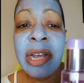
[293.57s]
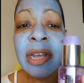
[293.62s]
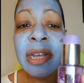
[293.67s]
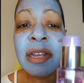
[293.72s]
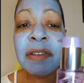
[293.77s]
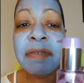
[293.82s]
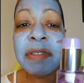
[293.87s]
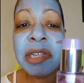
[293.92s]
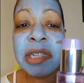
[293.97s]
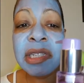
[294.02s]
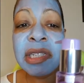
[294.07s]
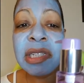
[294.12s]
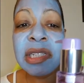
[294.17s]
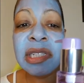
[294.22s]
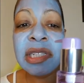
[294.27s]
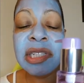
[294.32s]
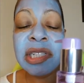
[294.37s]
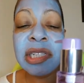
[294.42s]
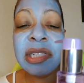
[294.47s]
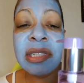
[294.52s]
If this
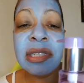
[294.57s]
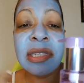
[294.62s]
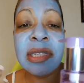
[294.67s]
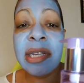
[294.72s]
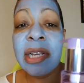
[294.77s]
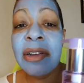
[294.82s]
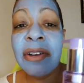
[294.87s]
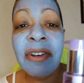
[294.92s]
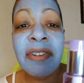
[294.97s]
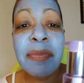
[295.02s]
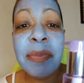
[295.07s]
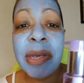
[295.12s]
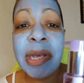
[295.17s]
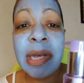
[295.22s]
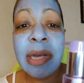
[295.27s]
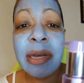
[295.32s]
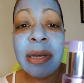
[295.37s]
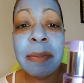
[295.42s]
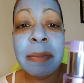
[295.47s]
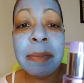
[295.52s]
is just to take off
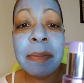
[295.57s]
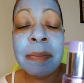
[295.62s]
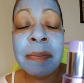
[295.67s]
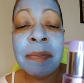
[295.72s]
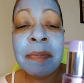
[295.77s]
makeup